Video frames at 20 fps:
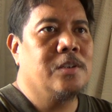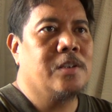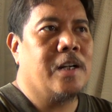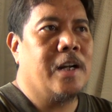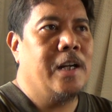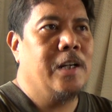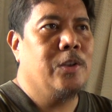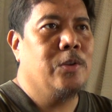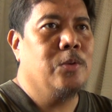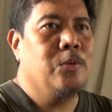
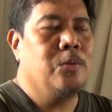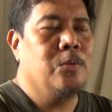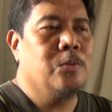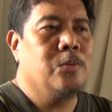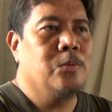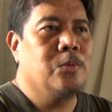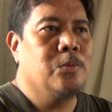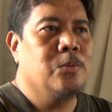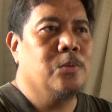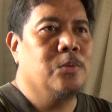try
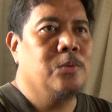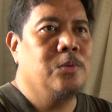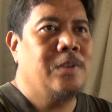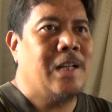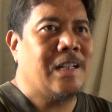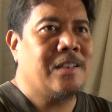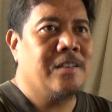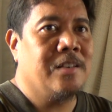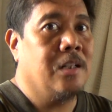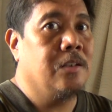to
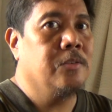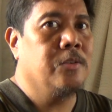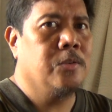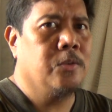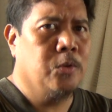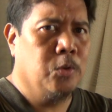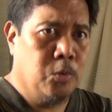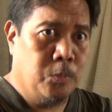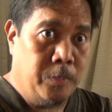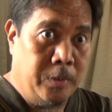not sound
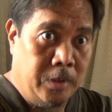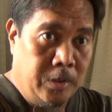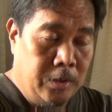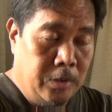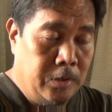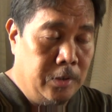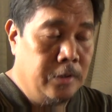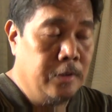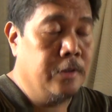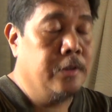
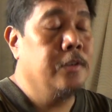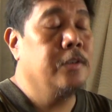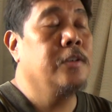stupid.